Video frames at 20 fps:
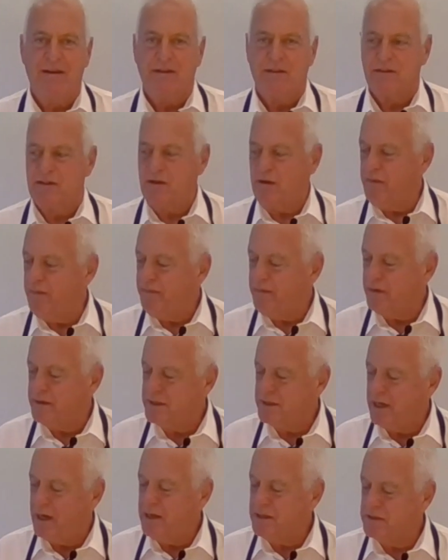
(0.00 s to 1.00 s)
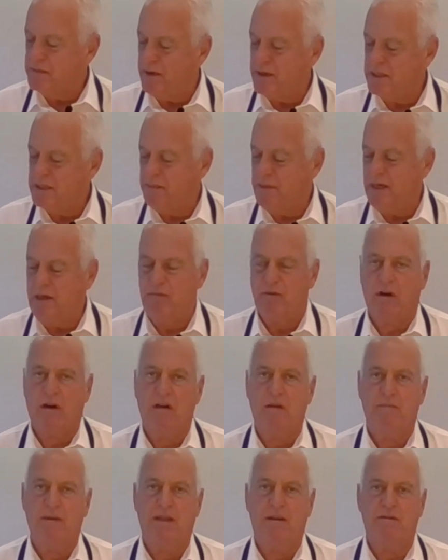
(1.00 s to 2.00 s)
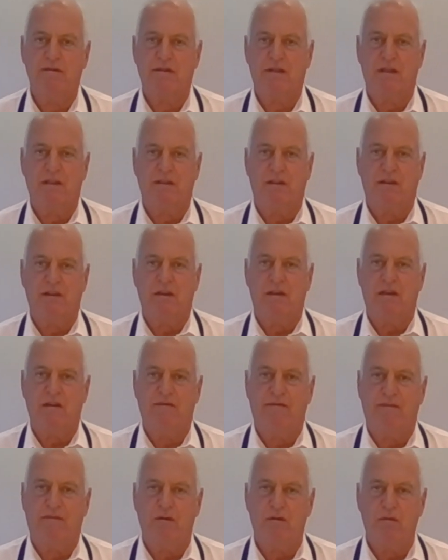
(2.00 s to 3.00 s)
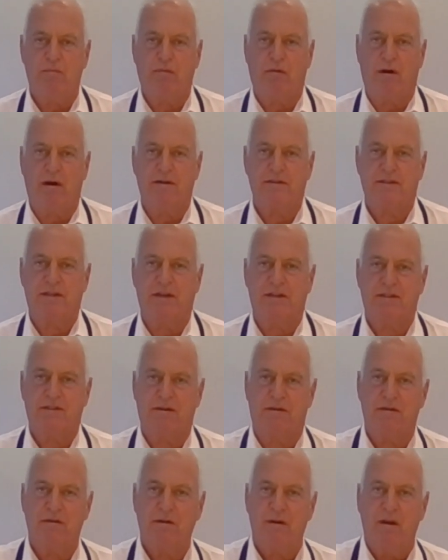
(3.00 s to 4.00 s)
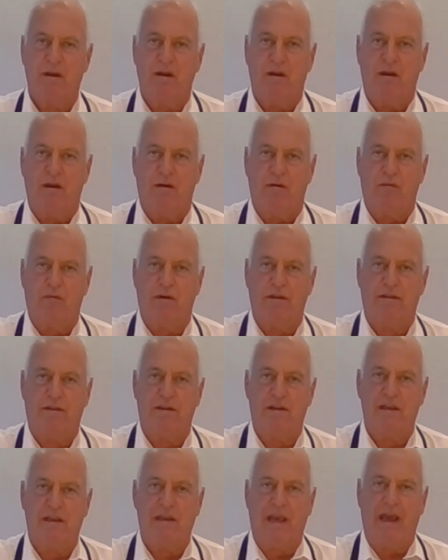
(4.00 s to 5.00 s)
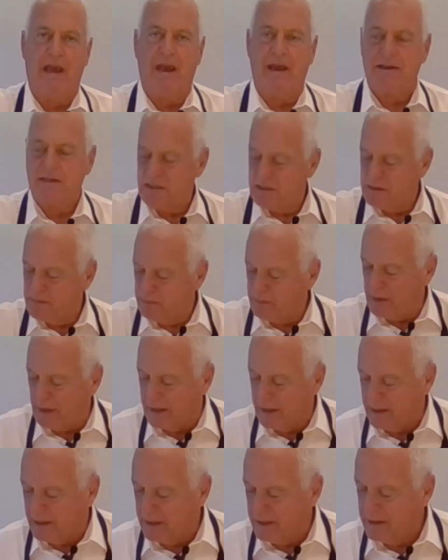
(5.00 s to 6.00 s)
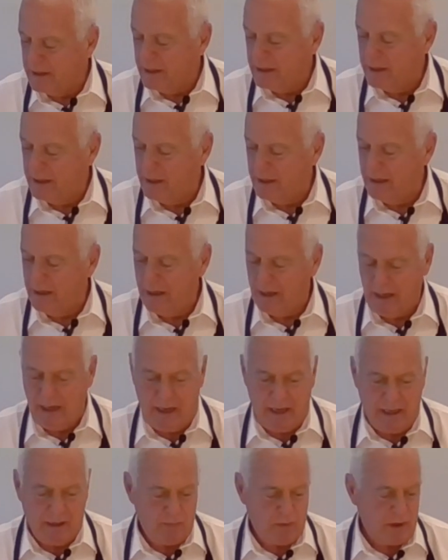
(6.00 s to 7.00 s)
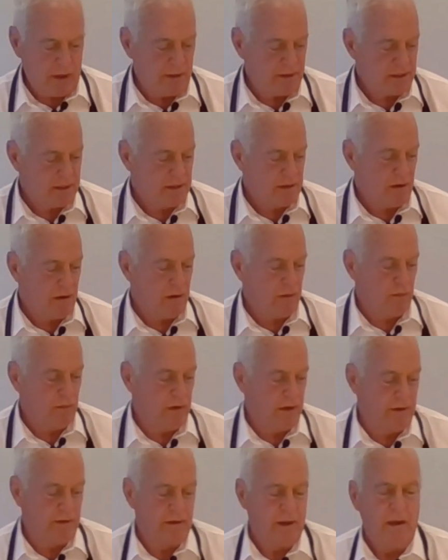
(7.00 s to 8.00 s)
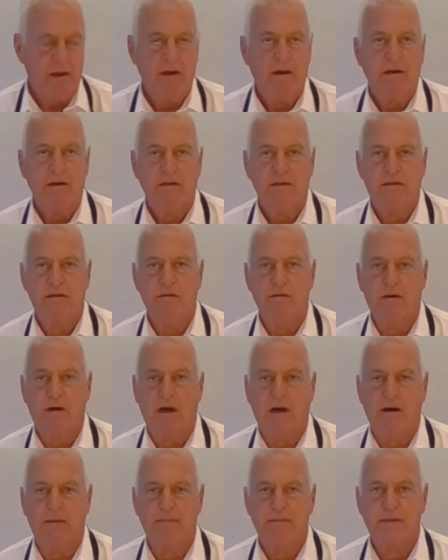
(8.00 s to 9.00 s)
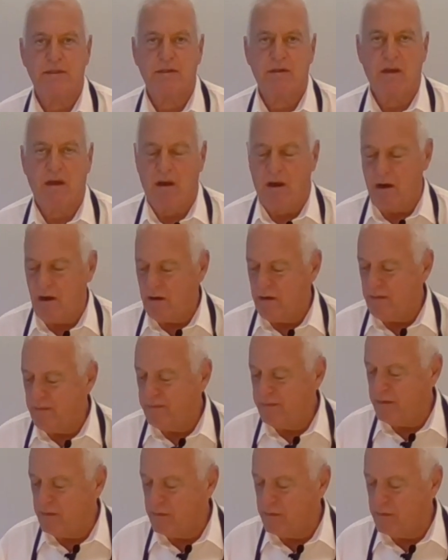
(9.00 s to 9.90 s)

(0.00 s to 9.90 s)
So for today's recipe, we're going to be using the food processor with the S blade. And we're going to start with 2 cups of